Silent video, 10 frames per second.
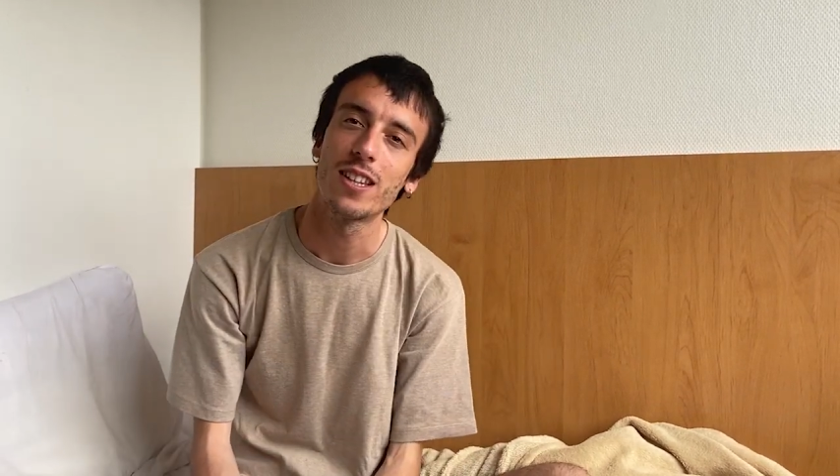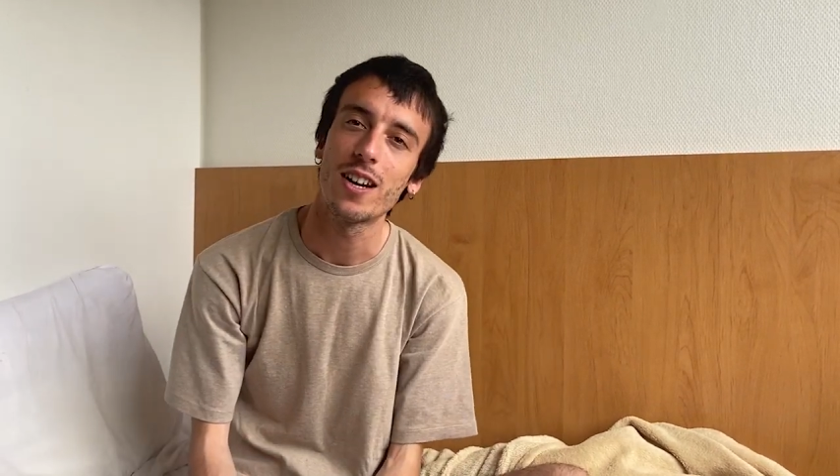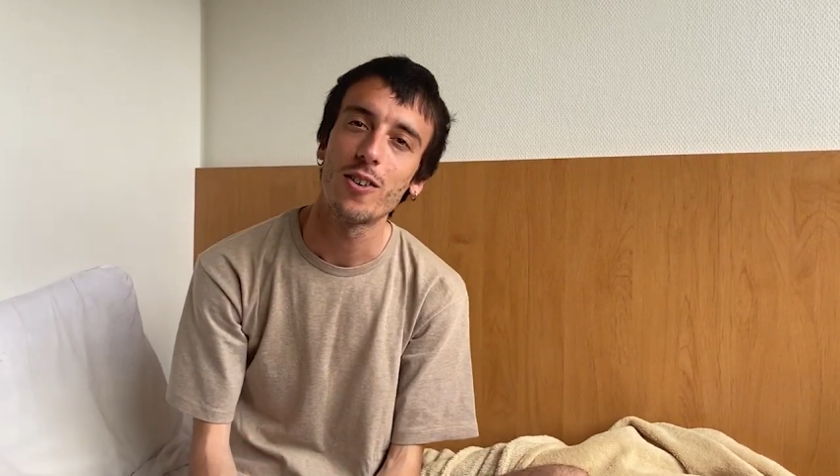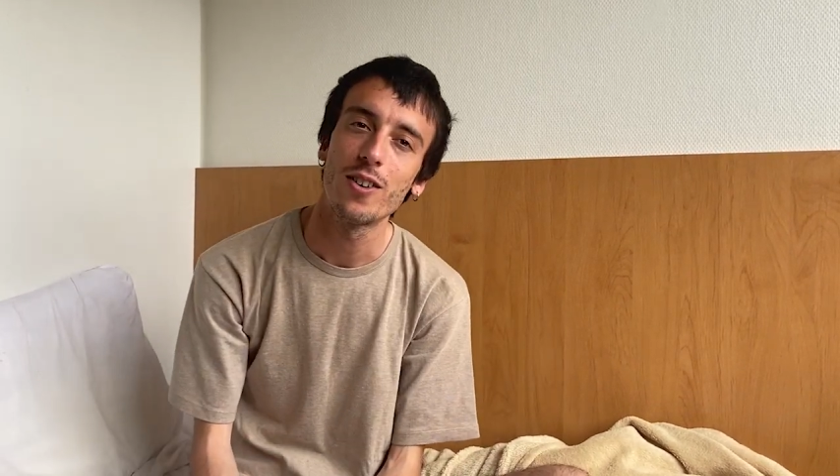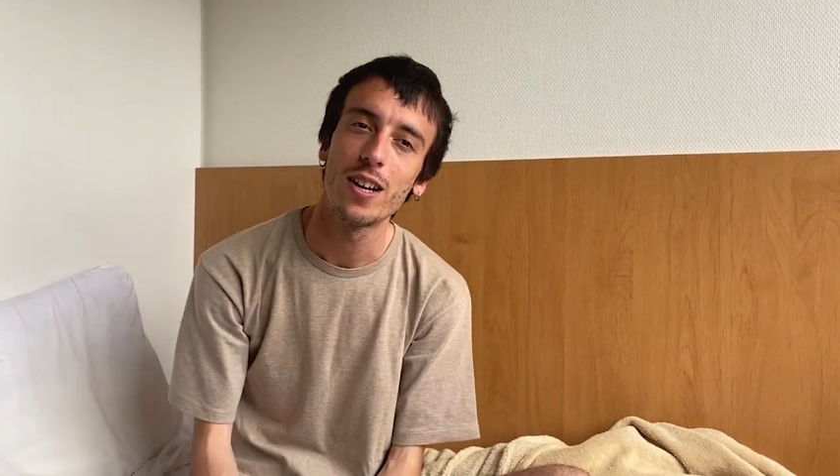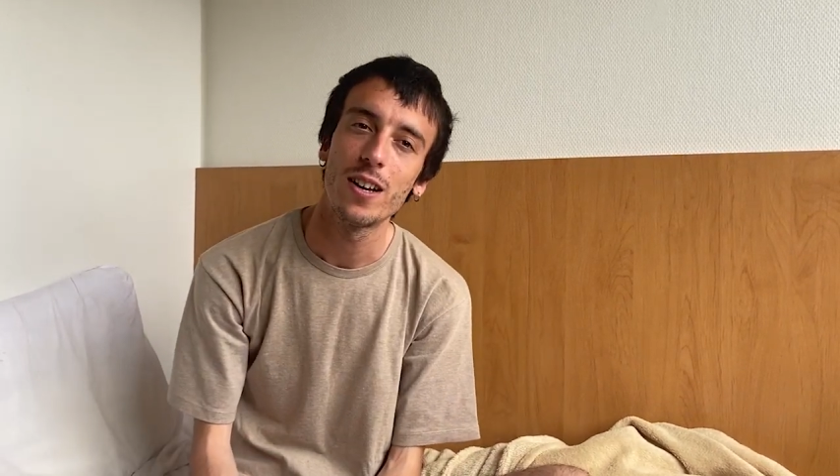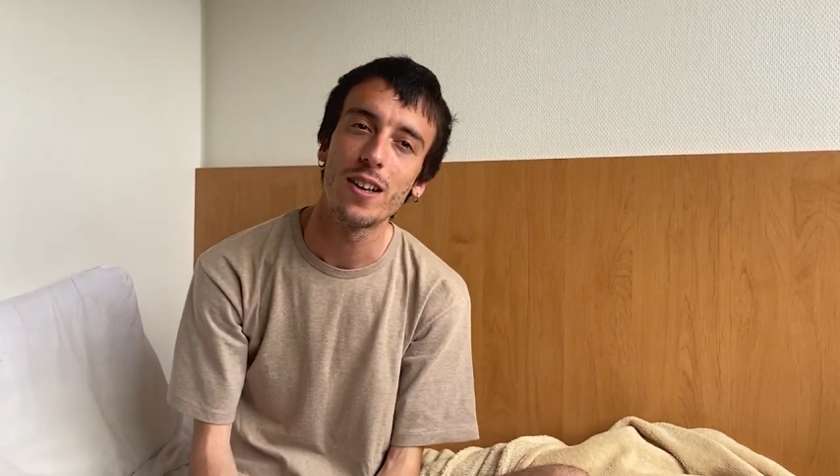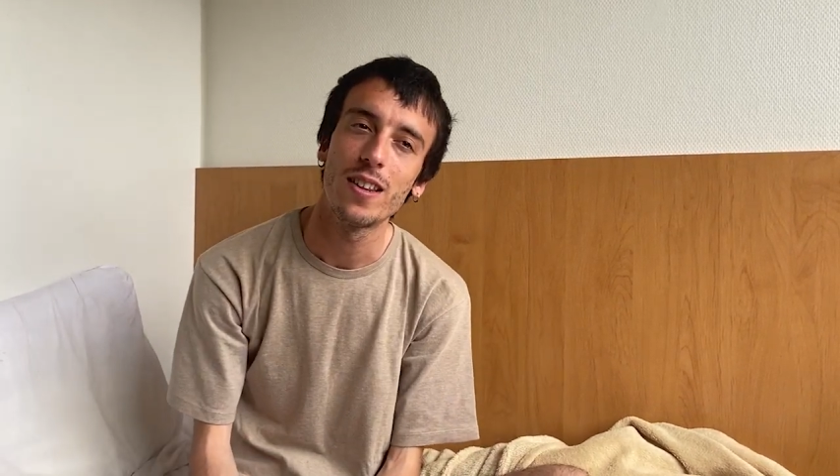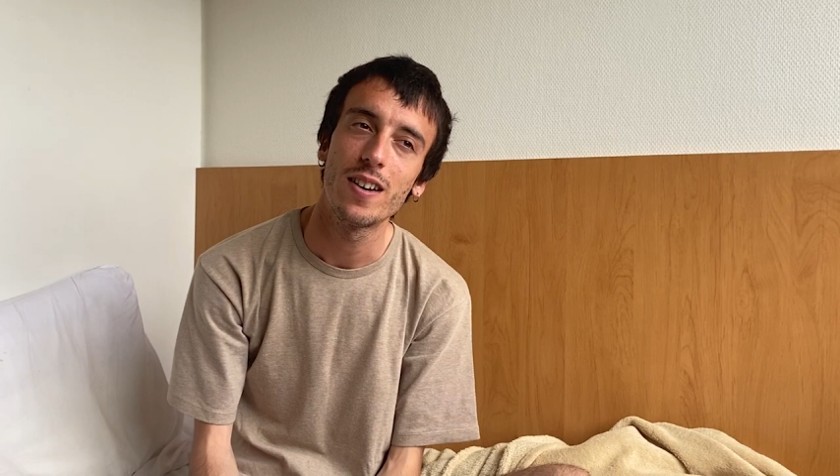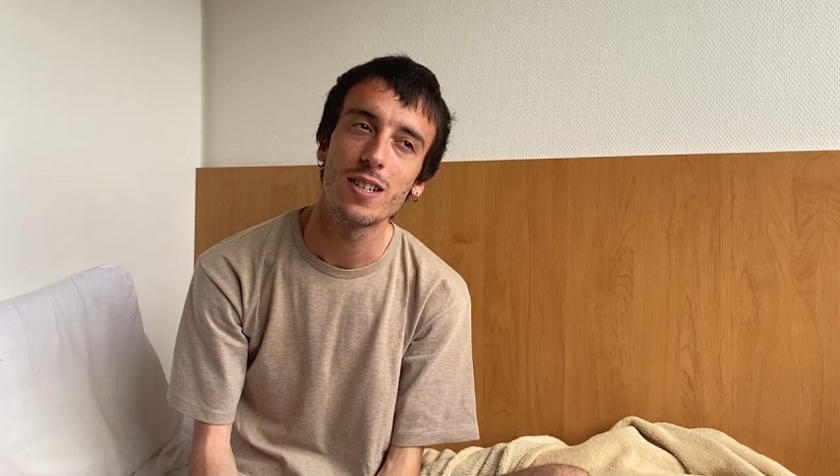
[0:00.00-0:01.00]
In Tarragona,
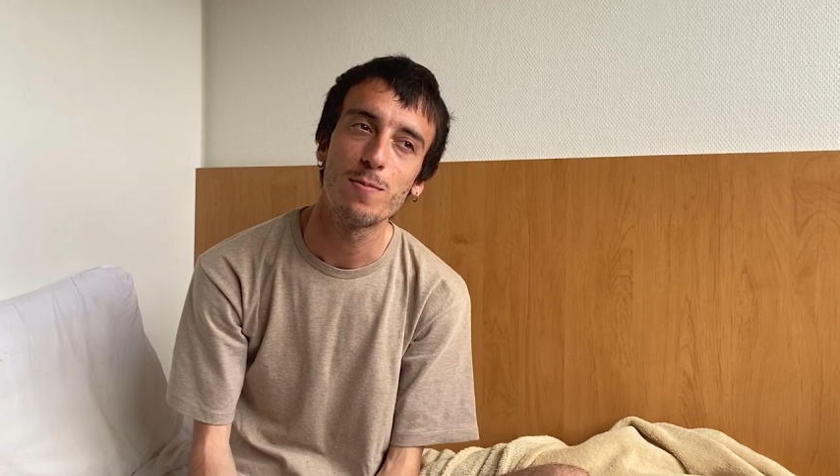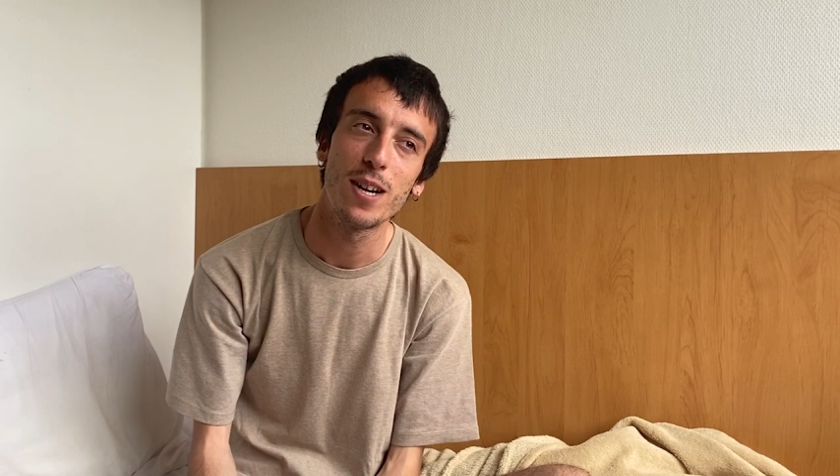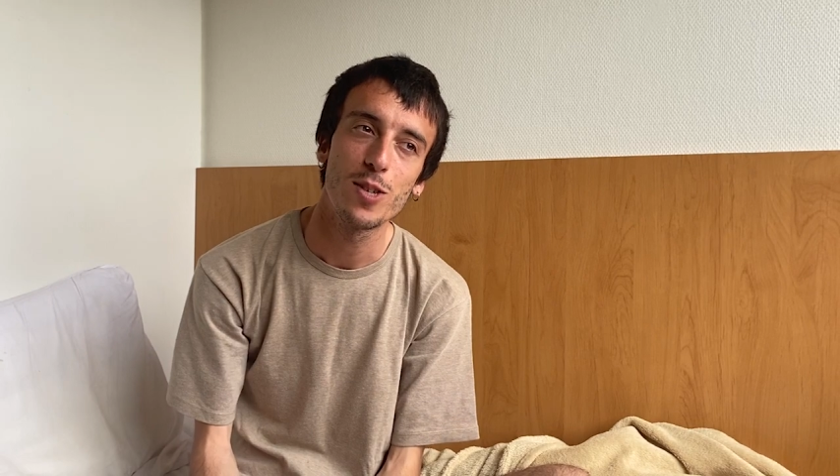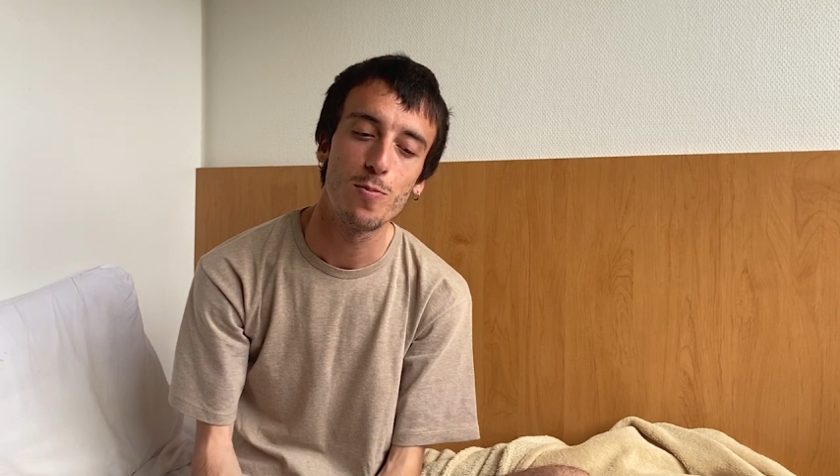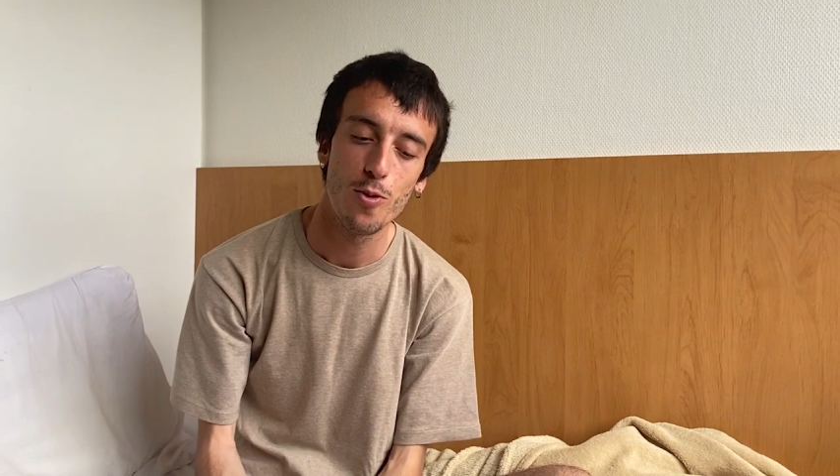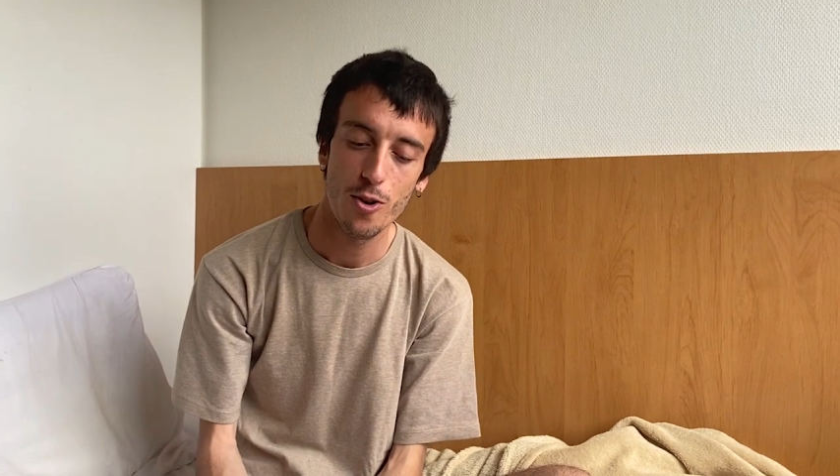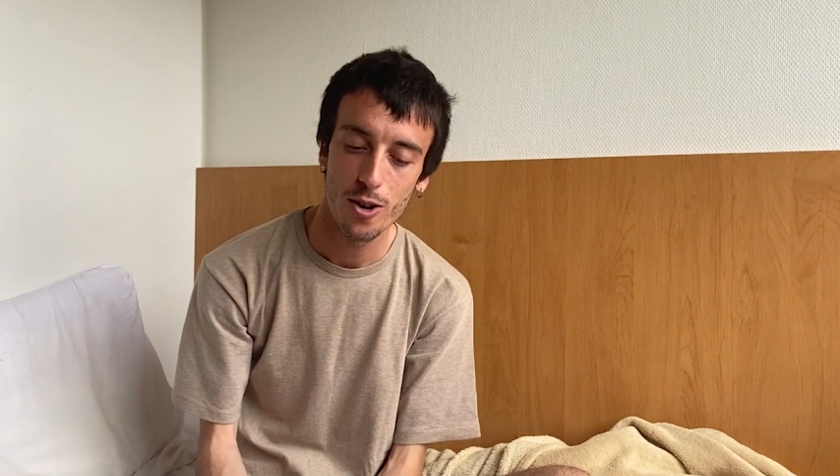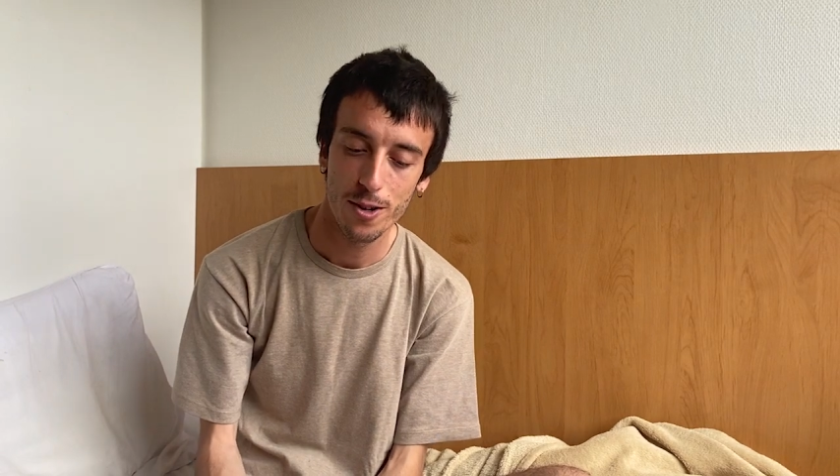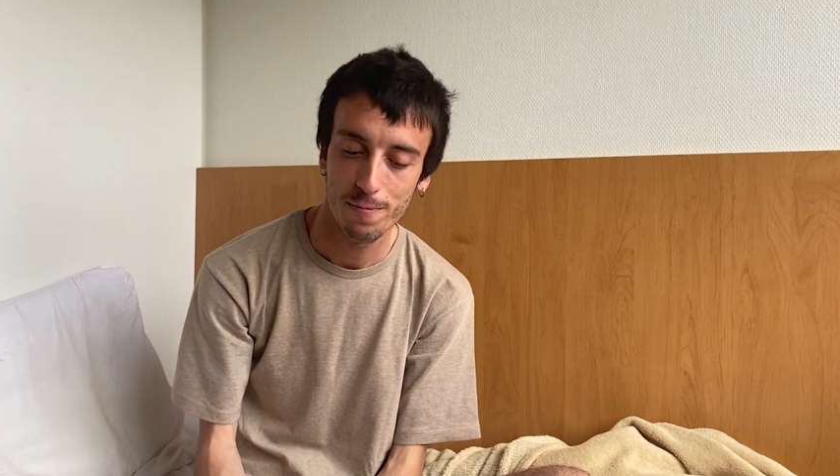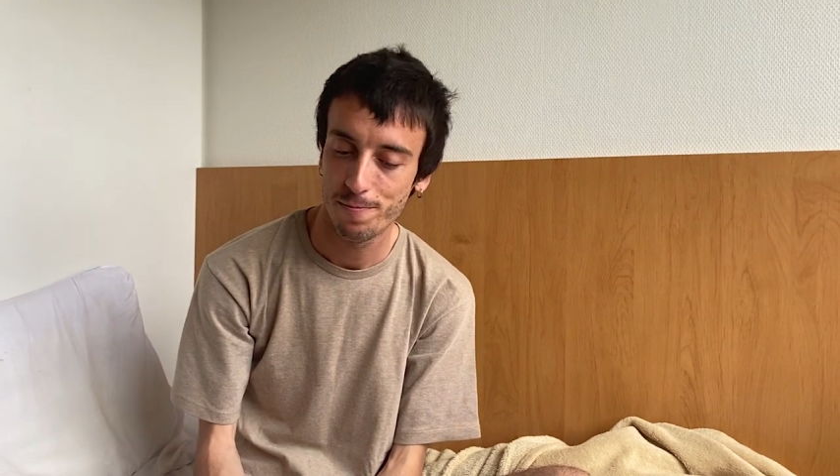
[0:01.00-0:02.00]
there is much more